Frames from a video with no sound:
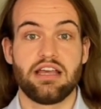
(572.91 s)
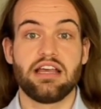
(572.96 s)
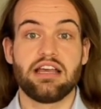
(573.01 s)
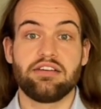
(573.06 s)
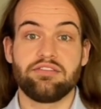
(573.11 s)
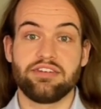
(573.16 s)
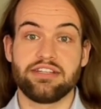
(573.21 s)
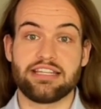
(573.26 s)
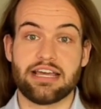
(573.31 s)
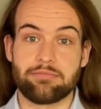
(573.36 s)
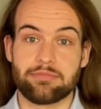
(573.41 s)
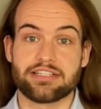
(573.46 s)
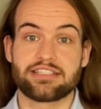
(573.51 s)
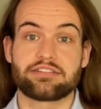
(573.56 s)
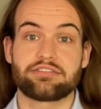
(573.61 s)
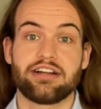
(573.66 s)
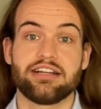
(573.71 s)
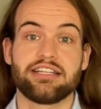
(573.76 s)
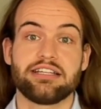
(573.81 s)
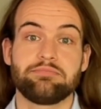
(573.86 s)
We
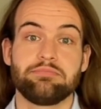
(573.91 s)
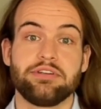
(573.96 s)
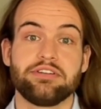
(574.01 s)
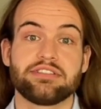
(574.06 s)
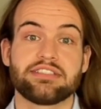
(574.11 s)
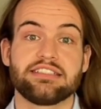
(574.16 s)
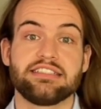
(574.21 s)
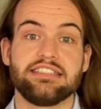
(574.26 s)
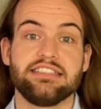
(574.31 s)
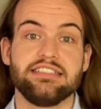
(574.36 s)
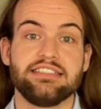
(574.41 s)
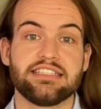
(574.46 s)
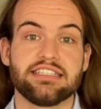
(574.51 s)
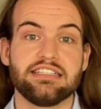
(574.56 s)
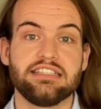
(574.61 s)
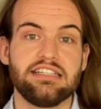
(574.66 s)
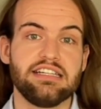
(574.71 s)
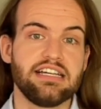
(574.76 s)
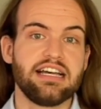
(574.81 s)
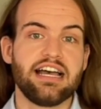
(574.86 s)
demonstrated Muse in detail
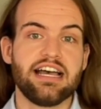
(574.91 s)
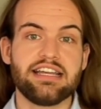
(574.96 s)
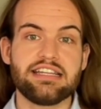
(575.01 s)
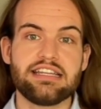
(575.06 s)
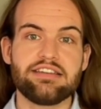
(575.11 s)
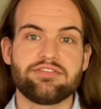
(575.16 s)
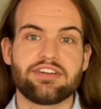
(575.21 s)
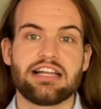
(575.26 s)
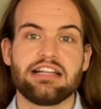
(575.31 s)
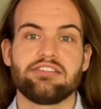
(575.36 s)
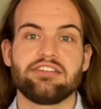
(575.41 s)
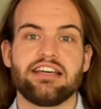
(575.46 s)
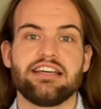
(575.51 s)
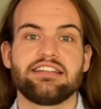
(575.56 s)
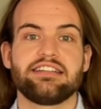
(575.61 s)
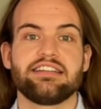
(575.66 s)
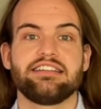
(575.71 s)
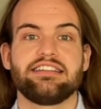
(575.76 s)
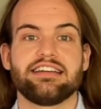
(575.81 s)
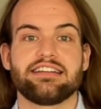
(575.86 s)
and
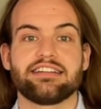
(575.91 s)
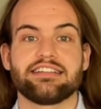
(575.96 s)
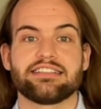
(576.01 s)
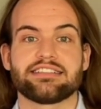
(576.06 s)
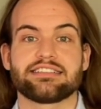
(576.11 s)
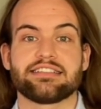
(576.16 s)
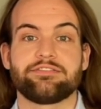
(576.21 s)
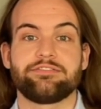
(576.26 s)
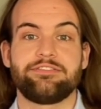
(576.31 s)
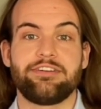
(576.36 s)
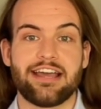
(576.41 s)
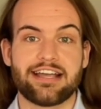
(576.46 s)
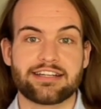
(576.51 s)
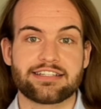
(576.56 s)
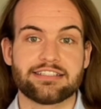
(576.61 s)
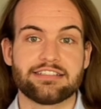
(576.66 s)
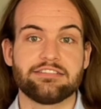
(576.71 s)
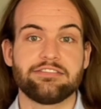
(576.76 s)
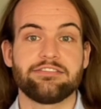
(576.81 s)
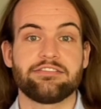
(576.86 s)
evaluated that it is
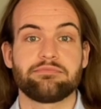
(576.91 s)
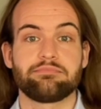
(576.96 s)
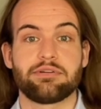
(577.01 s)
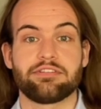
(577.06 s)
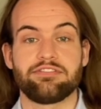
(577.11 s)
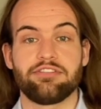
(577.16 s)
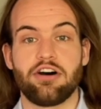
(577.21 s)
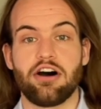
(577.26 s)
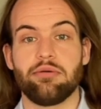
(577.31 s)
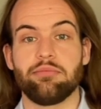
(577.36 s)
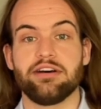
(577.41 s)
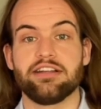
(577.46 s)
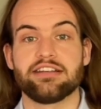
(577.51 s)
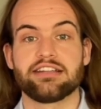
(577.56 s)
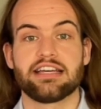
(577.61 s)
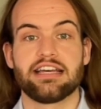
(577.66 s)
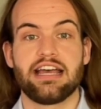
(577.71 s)
effective, performant,